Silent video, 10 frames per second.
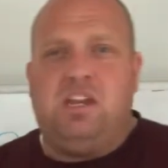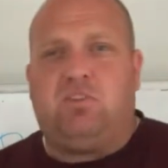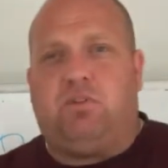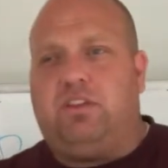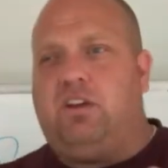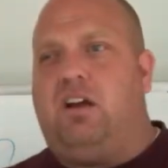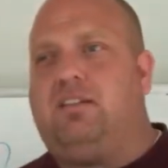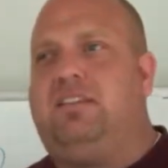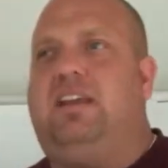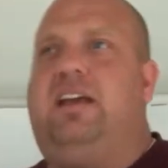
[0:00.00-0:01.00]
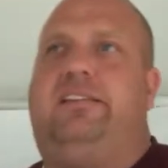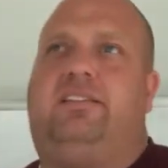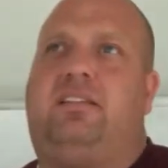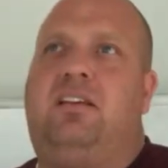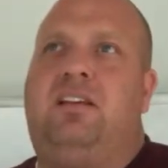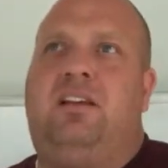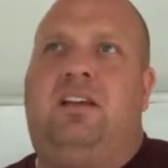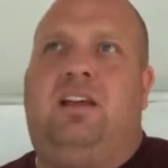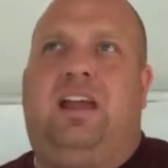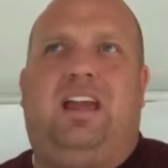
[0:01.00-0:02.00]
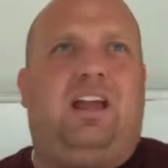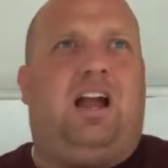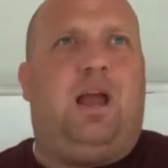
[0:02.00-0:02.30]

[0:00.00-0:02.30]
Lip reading: to where the dog says, hey,